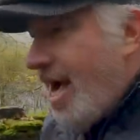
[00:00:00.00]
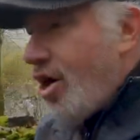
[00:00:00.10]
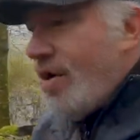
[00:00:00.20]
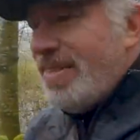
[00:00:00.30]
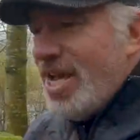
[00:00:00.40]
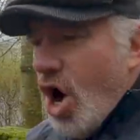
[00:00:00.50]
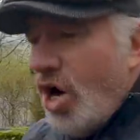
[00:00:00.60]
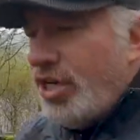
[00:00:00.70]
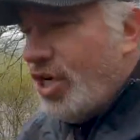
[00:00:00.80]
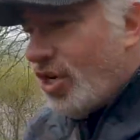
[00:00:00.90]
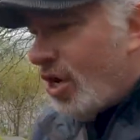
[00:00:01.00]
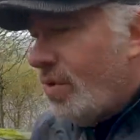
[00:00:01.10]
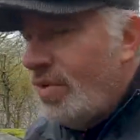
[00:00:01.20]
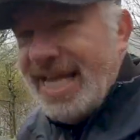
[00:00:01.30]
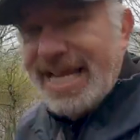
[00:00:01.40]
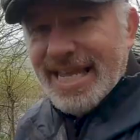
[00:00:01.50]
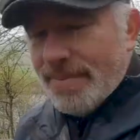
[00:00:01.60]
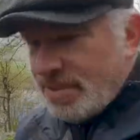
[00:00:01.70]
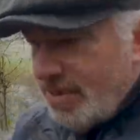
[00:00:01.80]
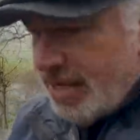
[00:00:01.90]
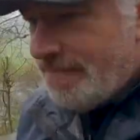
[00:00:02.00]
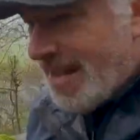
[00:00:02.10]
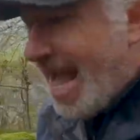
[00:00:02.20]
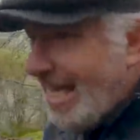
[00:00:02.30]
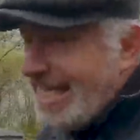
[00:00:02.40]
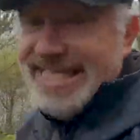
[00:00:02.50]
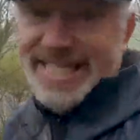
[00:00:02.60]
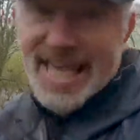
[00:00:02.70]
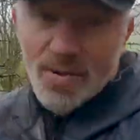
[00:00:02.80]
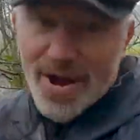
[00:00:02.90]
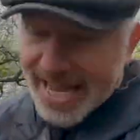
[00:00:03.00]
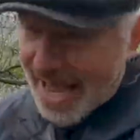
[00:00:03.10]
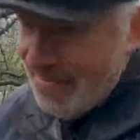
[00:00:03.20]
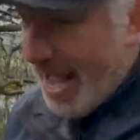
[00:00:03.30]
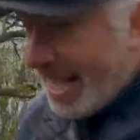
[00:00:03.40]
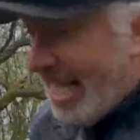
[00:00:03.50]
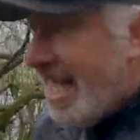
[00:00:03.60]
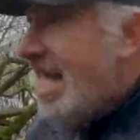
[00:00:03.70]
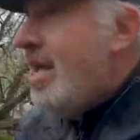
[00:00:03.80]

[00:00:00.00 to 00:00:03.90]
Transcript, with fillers: I hope the audio was acceptable. I'll listen to that when I get back.